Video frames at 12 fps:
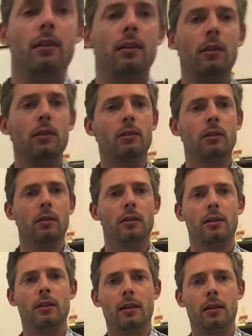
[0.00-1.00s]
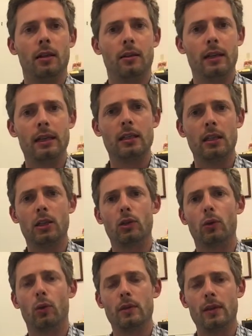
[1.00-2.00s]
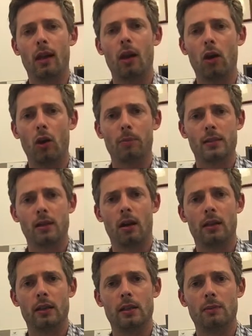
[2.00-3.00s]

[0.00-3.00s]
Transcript: you could easily cause a lopsided